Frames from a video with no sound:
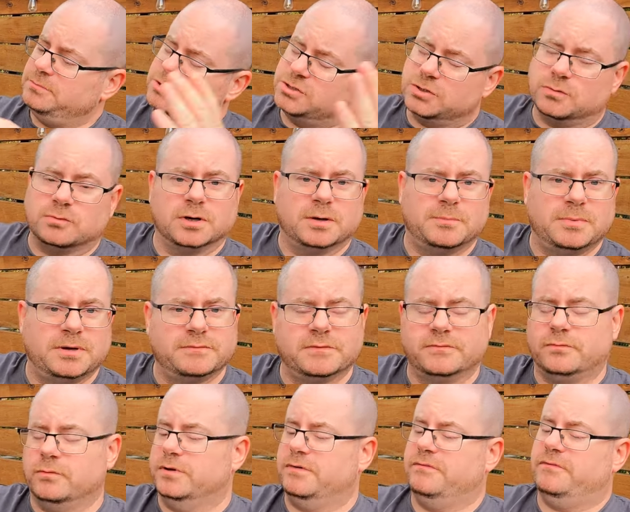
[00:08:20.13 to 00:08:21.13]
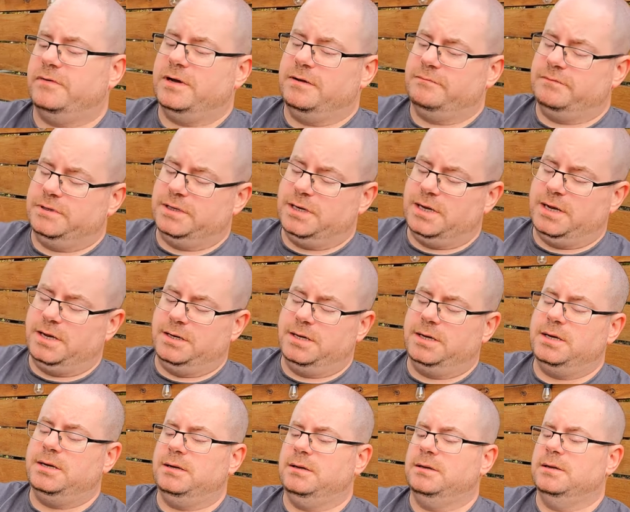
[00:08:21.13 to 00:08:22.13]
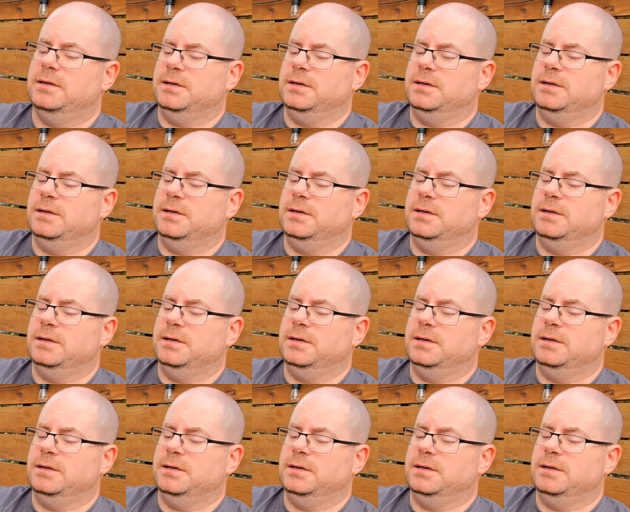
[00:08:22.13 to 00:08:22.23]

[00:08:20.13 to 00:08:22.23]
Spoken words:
so we're above the 45 that I need.